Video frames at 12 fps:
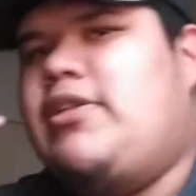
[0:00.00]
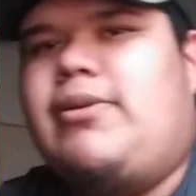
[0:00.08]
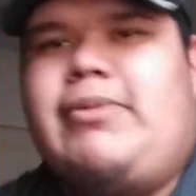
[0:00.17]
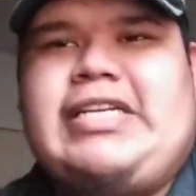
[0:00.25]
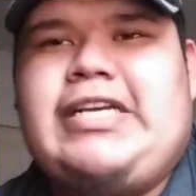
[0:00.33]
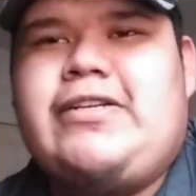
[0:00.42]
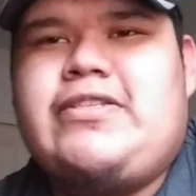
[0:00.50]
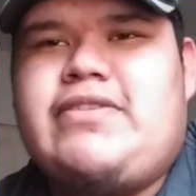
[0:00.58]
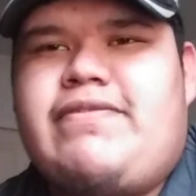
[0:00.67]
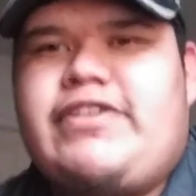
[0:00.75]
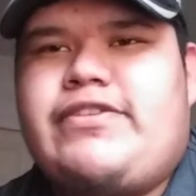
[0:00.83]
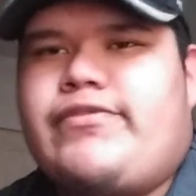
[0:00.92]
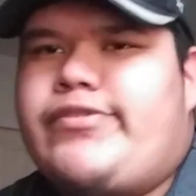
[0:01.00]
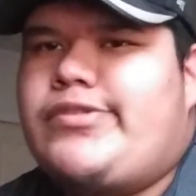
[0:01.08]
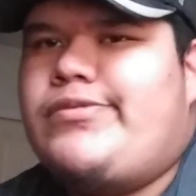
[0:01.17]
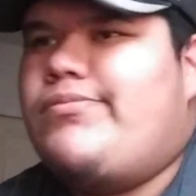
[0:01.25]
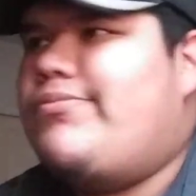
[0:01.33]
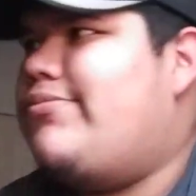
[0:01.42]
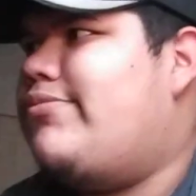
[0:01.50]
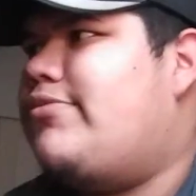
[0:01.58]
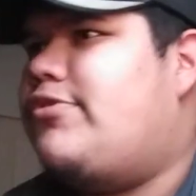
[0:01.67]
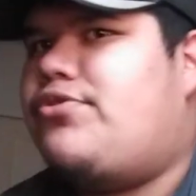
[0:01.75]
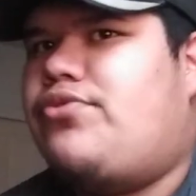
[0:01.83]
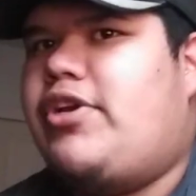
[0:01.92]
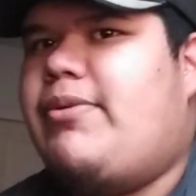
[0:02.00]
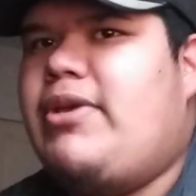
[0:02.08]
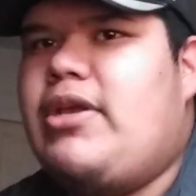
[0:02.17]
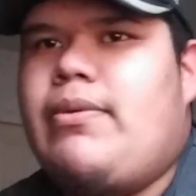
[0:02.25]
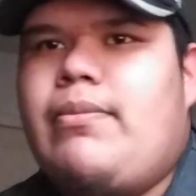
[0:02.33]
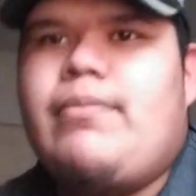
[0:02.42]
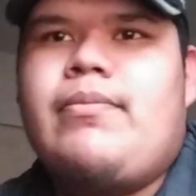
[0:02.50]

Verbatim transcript: The Ridiculous Adventures. Streaming.